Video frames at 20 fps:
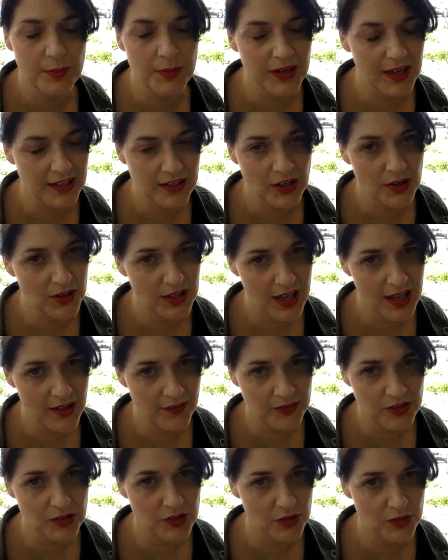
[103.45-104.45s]
and I know you
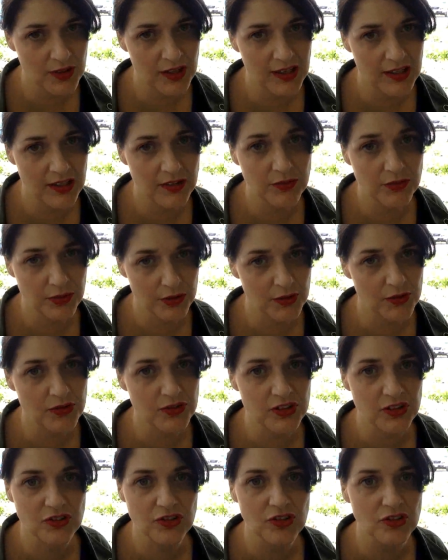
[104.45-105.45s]
have to do that at
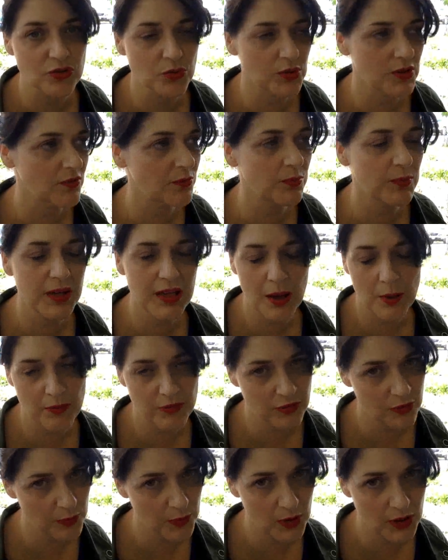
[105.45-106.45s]
first, is just sort of become
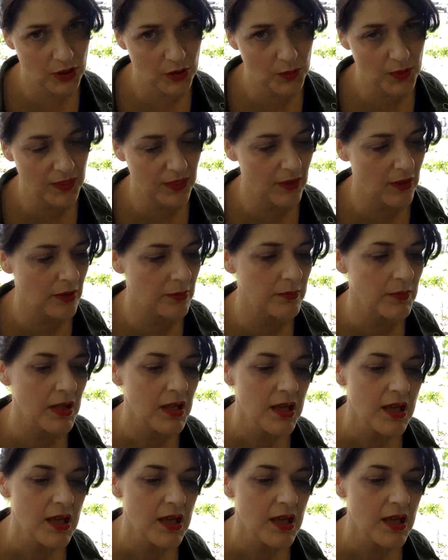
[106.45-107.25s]
familiar with them,